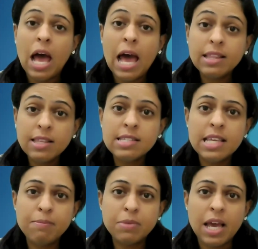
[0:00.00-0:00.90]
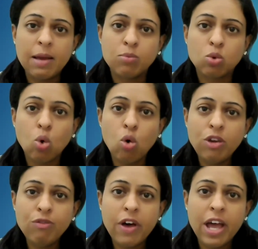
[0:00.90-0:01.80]
At the same time, though
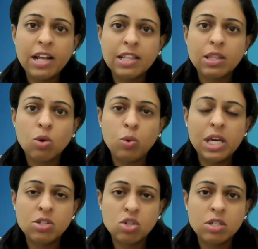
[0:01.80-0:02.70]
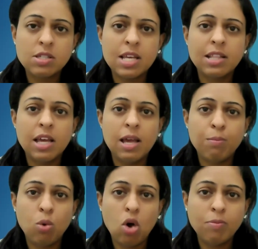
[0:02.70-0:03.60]
we find that the wages and the
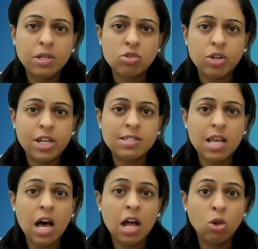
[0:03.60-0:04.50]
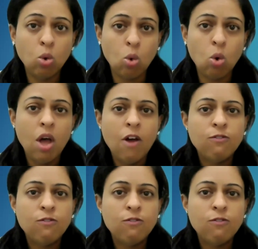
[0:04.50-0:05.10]
employment rates are low,